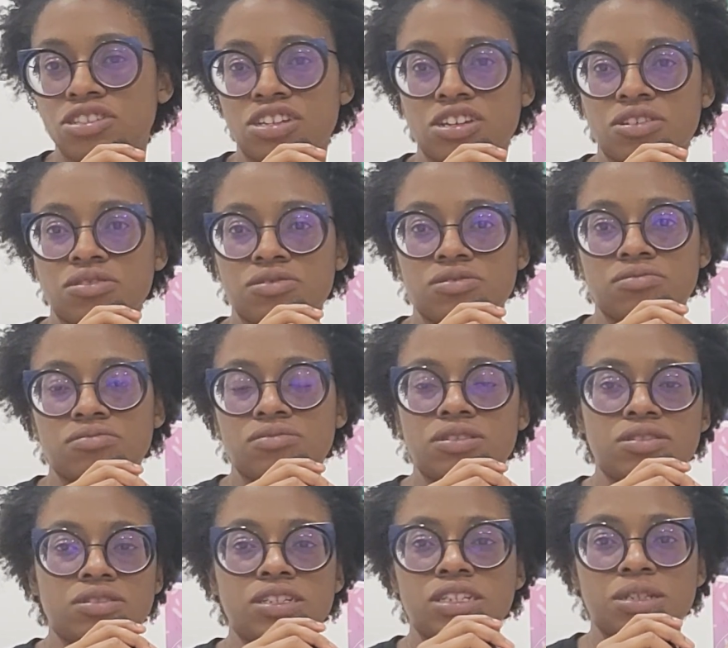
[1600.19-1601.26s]
to go
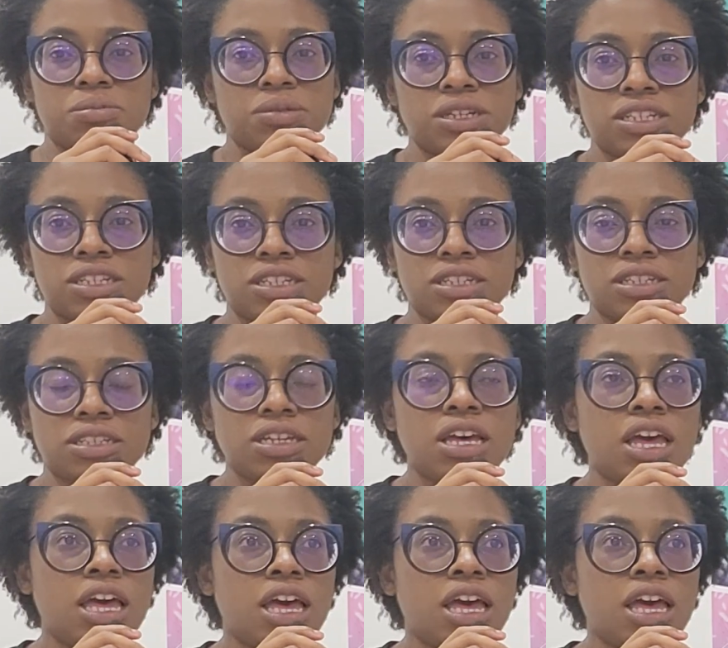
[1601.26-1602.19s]
to these places.